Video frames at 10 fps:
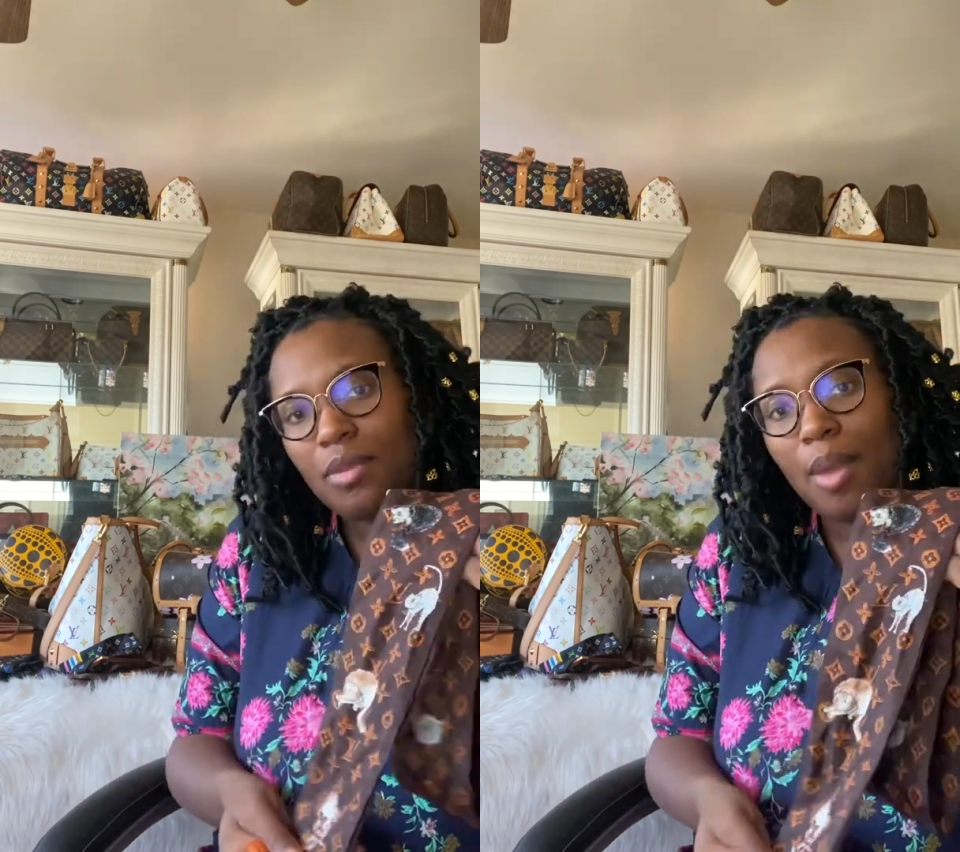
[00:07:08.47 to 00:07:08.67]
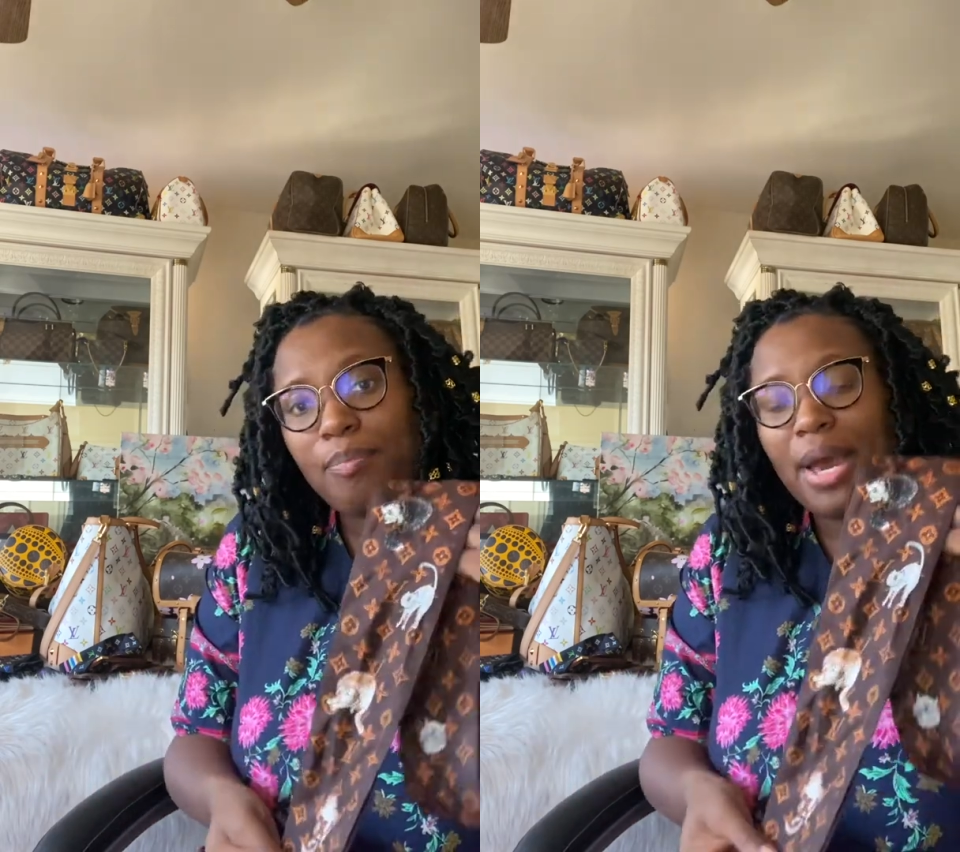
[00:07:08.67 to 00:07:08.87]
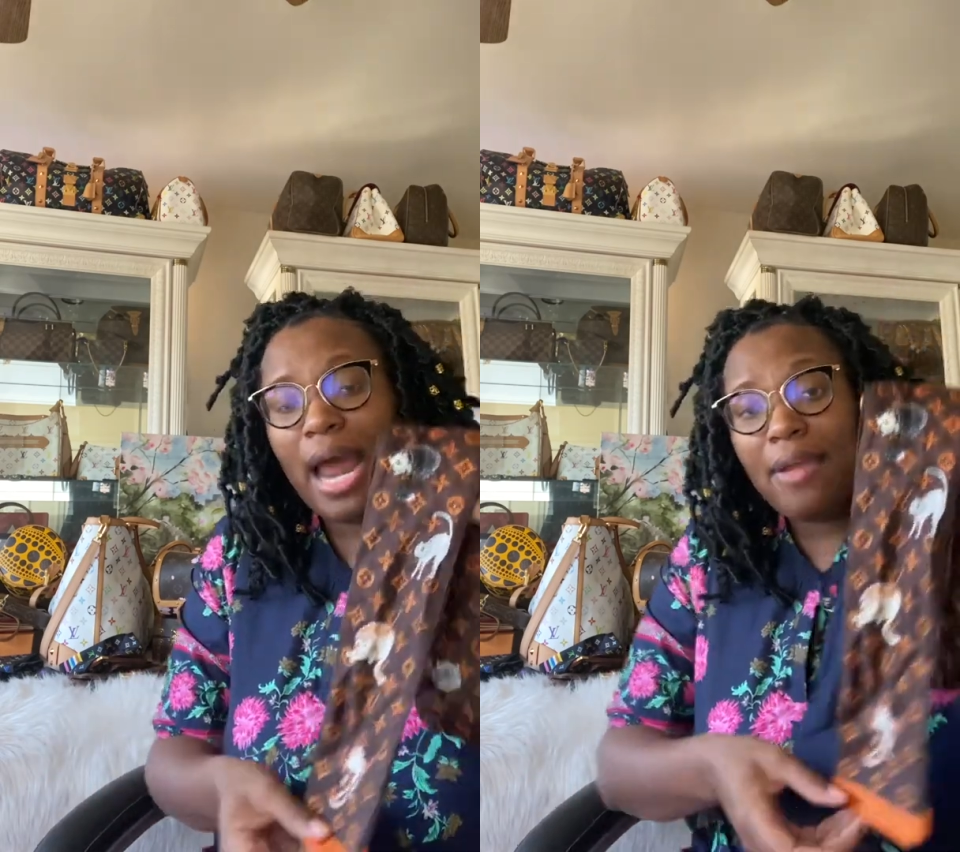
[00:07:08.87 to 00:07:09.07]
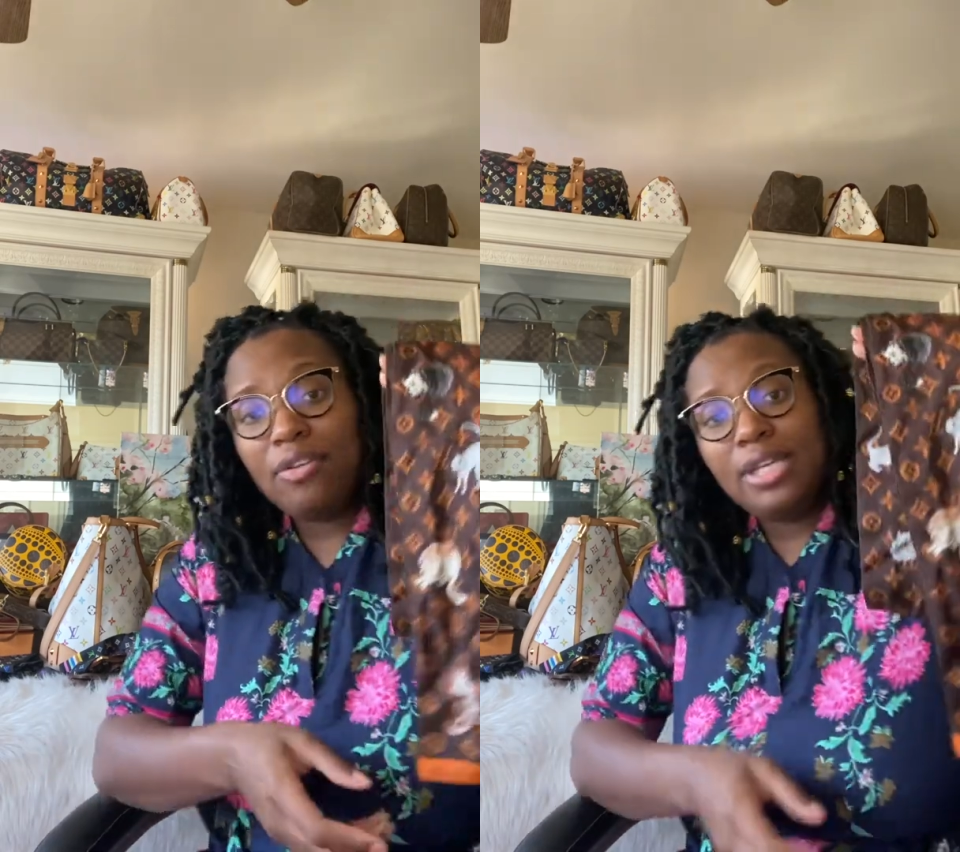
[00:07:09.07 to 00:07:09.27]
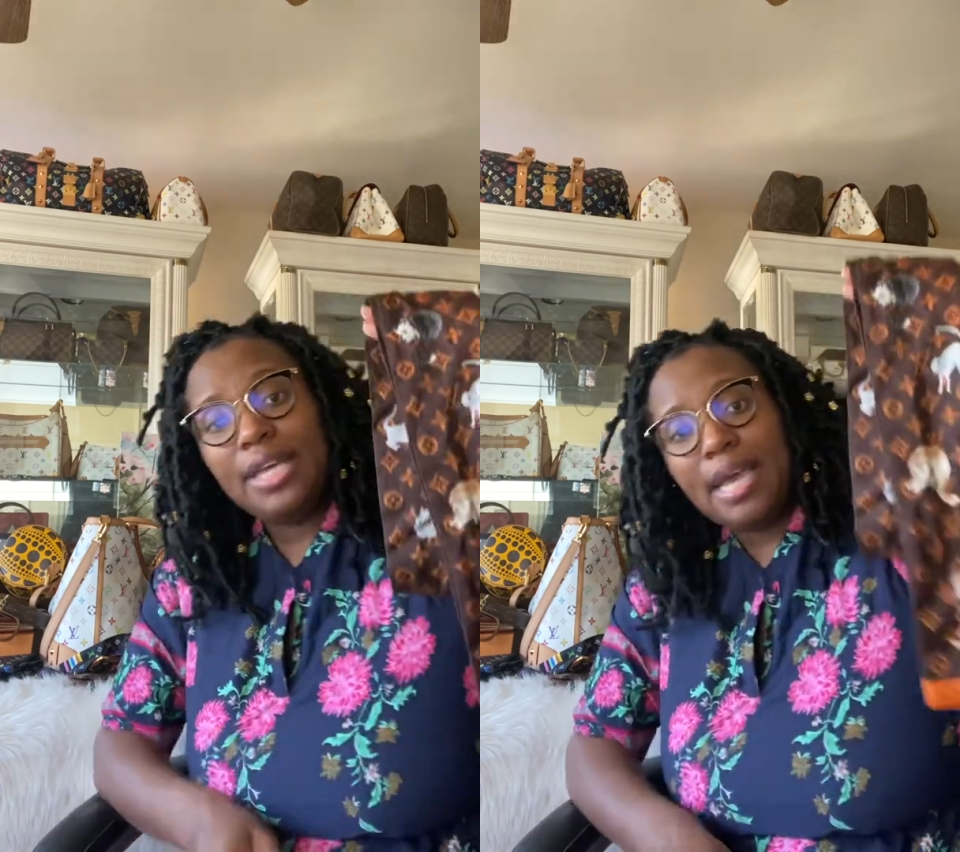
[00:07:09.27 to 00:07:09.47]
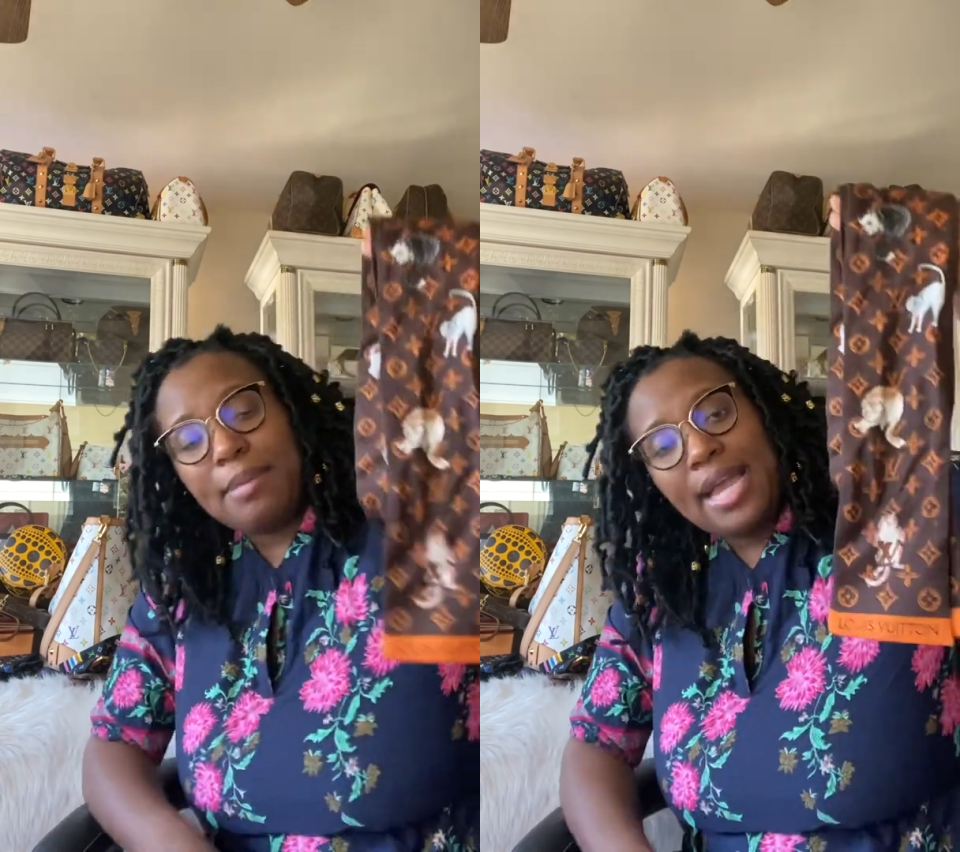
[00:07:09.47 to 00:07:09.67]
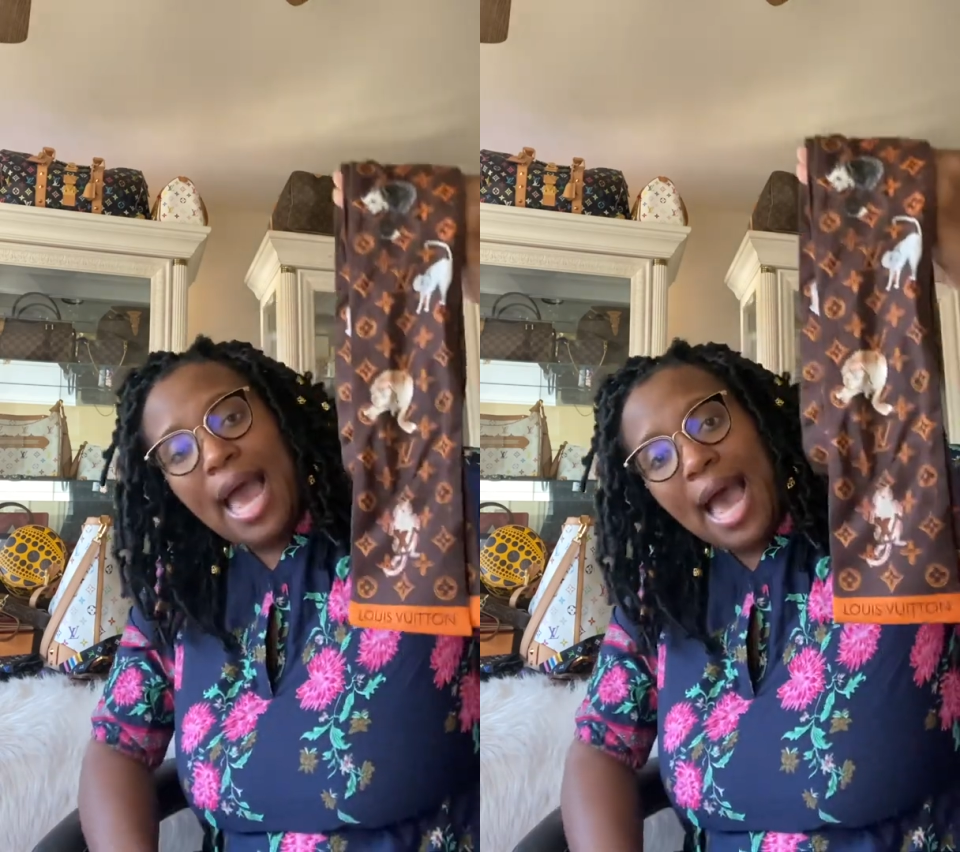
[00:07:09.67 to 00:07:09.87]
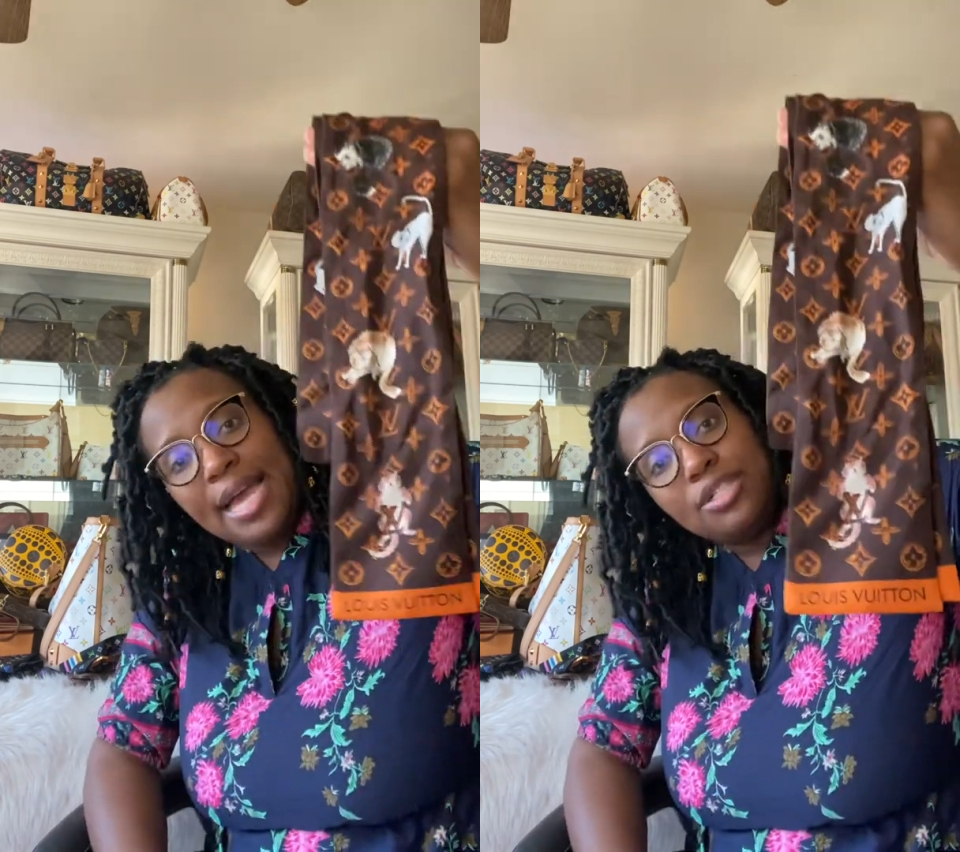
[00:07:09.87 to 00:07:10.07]
But I really am a
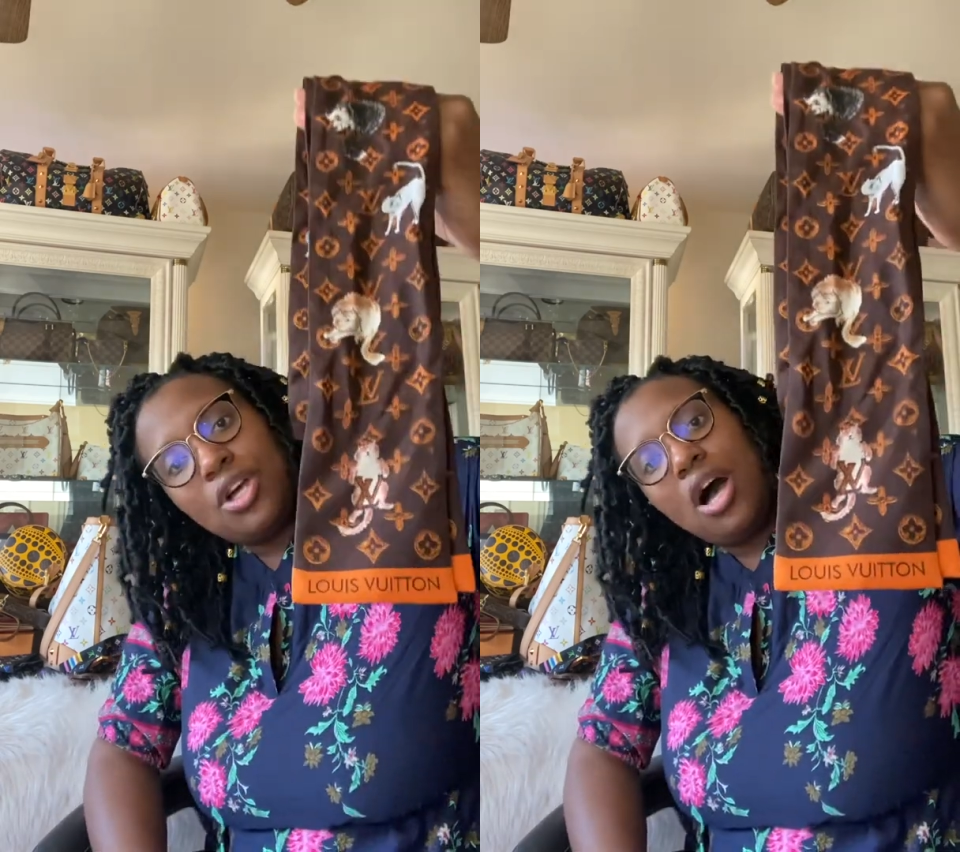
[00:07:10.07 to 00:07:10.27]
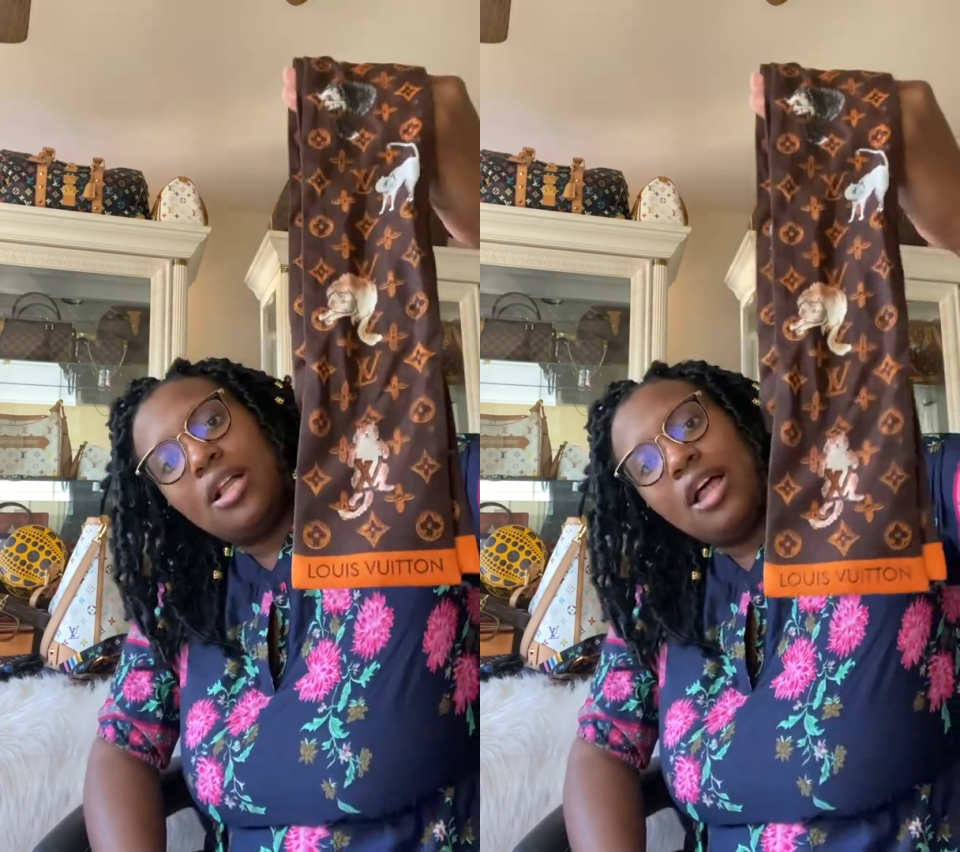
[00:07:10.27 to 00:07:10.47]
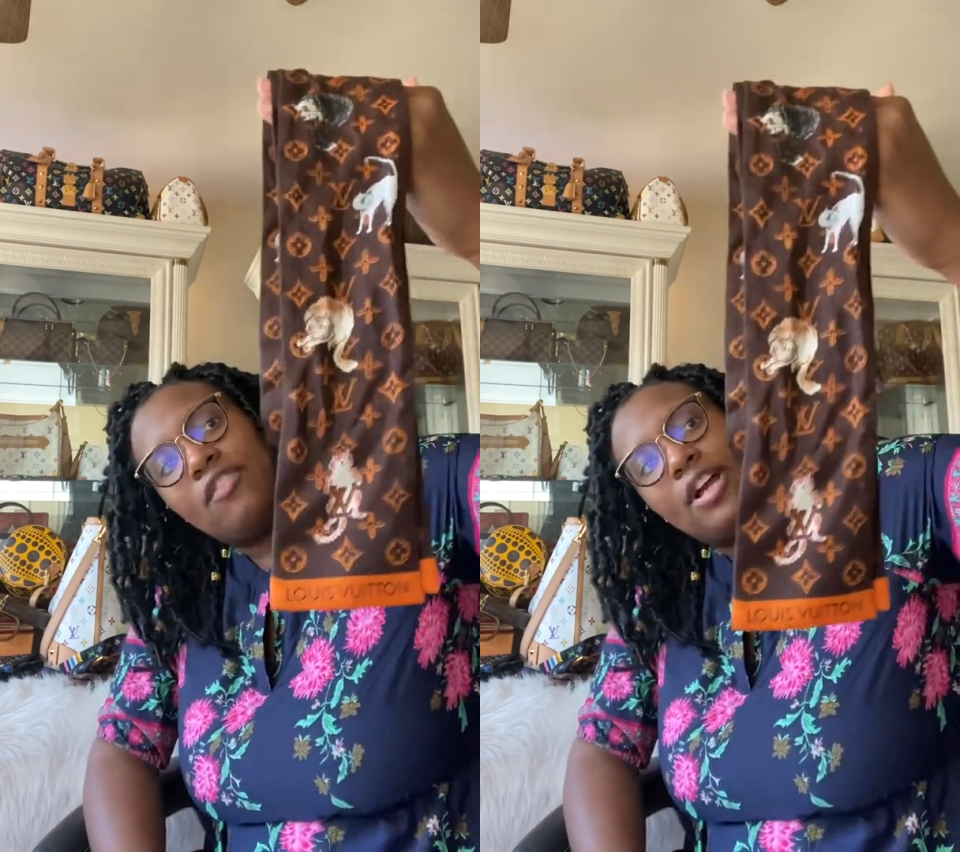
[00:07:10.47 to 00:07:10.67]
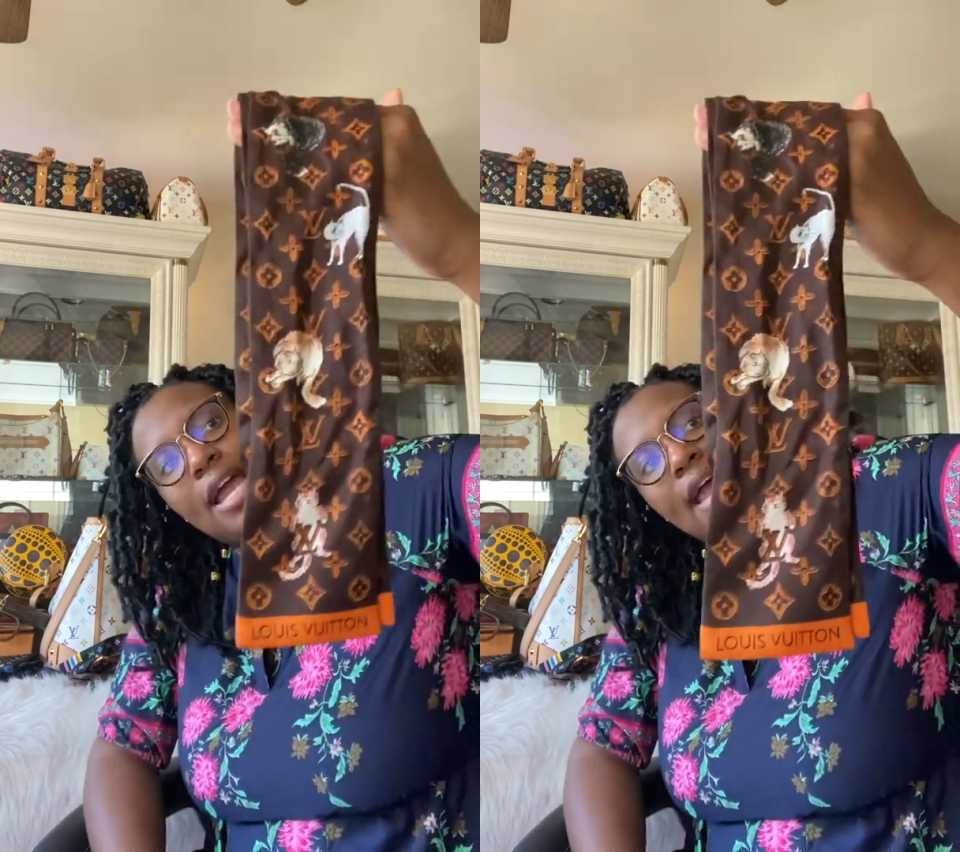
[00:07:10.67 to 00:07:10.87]
cat and dog lover,